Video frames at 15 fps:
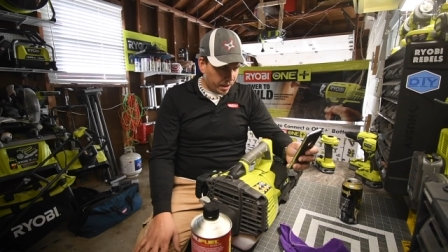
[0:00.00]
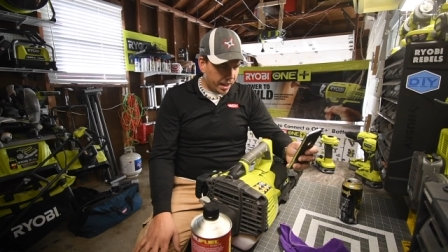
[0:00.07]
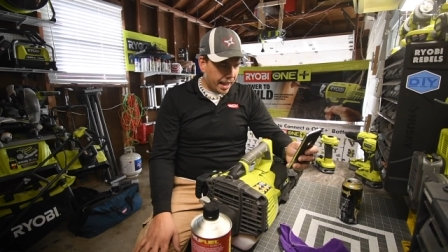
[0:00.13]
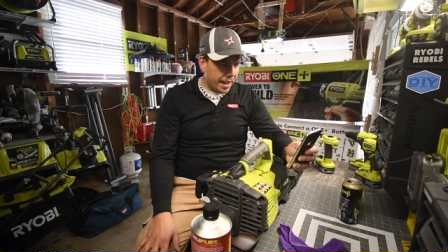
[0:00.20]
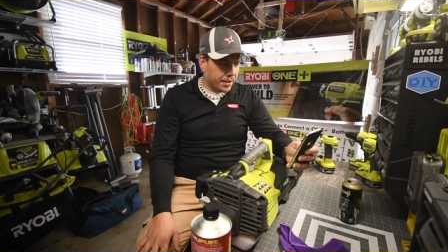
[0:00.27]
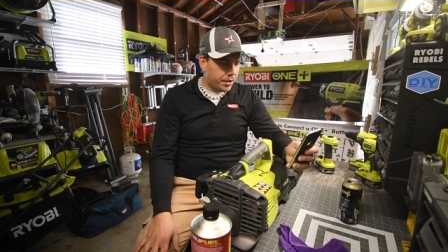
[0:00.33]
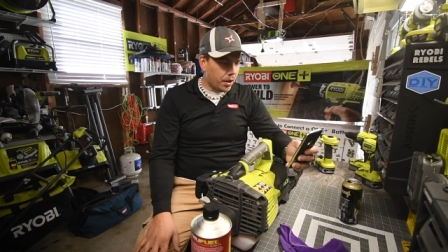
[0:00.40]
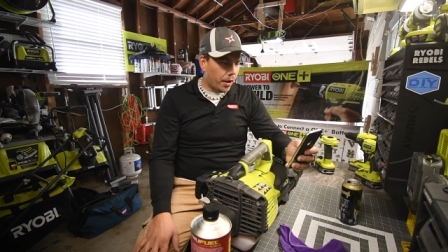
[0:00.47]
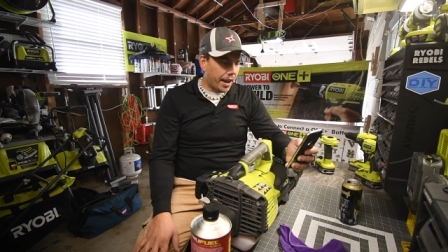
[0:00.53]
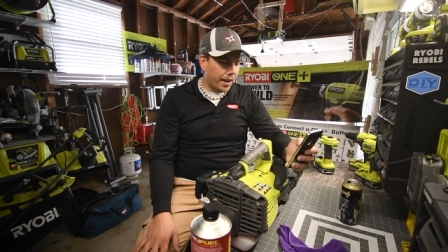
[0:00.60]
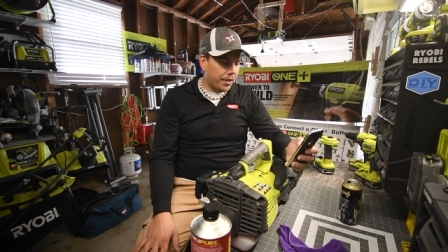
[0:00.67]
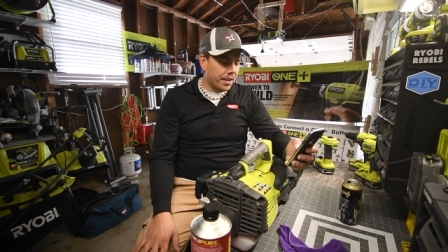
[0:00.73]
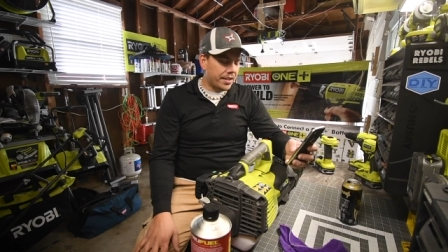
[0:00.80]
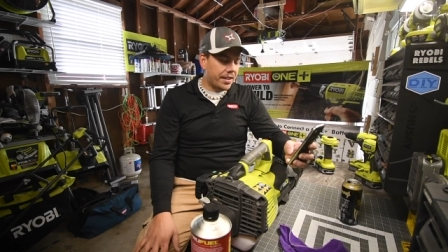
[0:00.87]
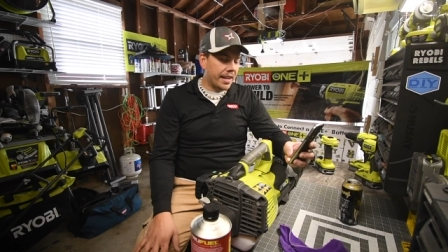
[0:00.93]
And so yeah,
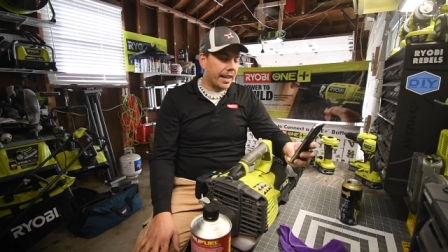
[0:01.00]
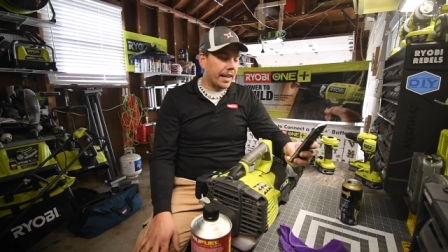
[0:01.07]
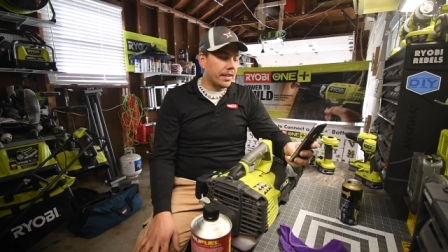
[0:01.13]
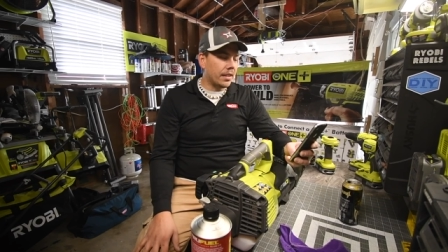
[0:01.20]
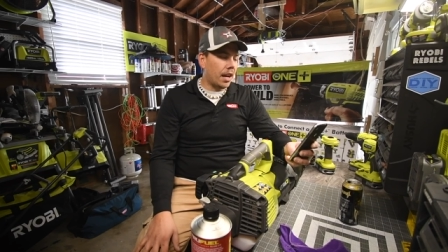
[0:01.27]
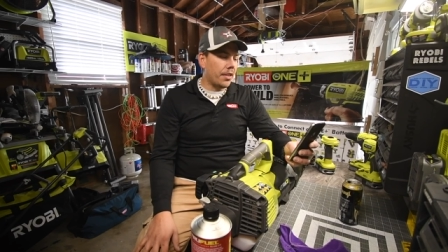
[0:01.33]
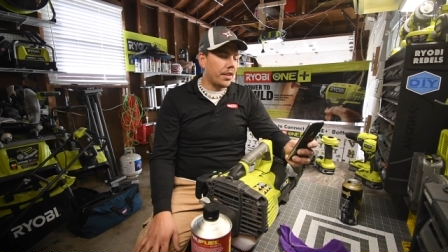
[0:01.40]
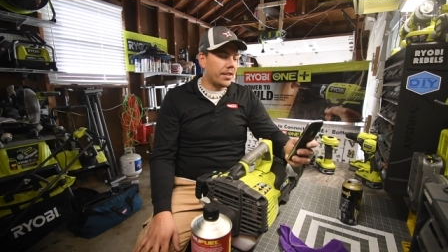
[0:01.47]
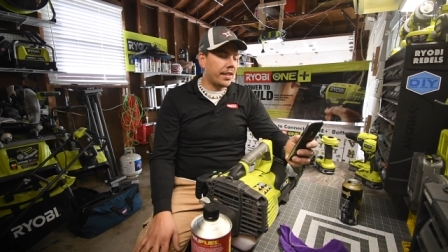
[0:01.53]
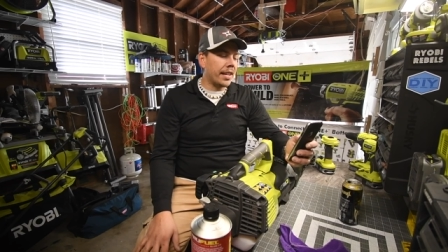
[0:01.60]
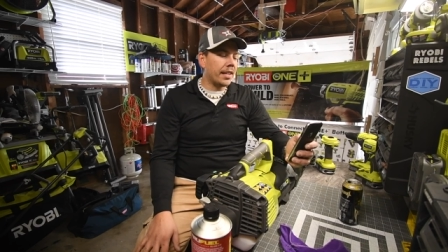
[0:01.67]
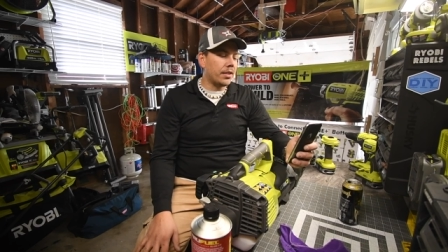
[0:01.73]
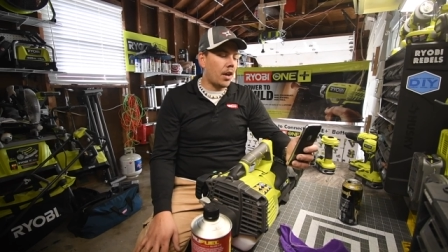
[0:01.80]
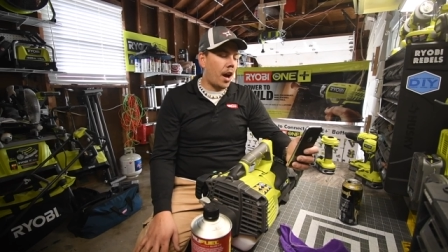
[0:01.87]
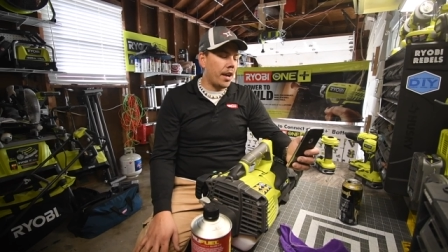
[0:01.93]
this thing is uh, this thing
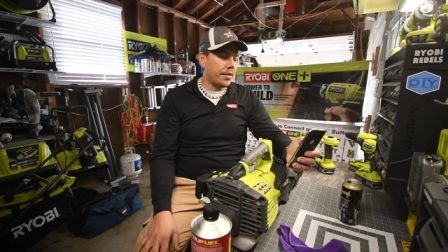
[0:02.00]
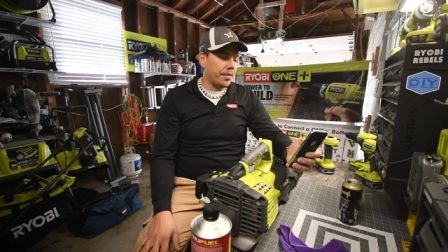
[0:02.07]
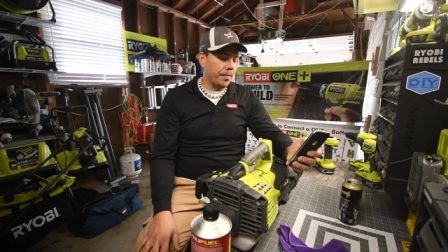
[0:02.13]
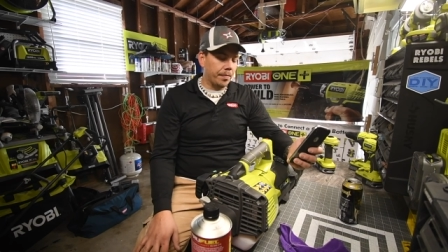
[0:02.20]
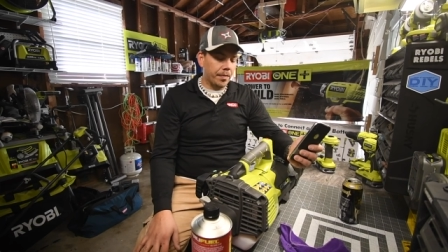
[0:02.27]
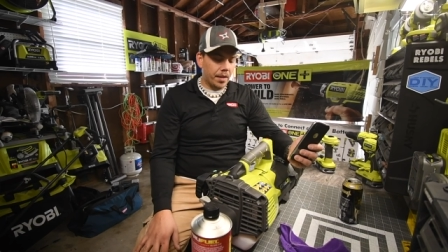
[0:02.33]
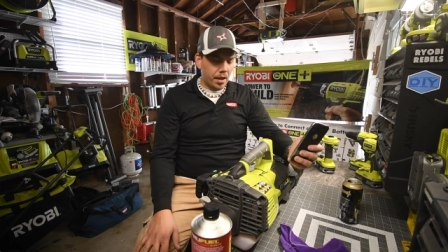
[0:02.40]
is awesome.